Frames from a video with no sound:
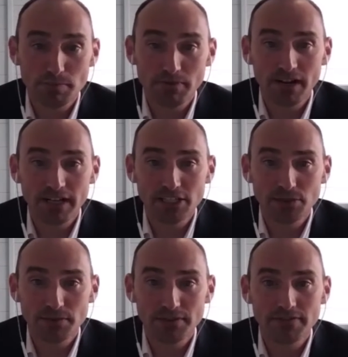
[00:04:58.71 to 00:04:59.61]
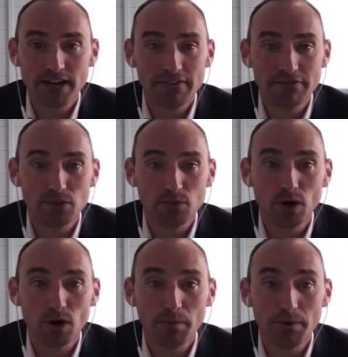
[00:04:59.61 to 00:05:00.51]
provided you with a flavour of the
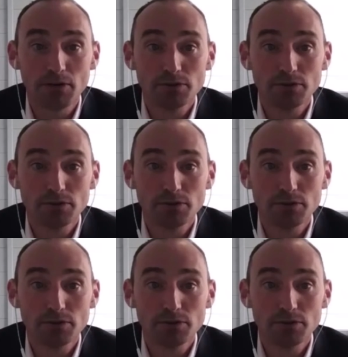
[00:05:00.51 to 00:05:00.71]
work we are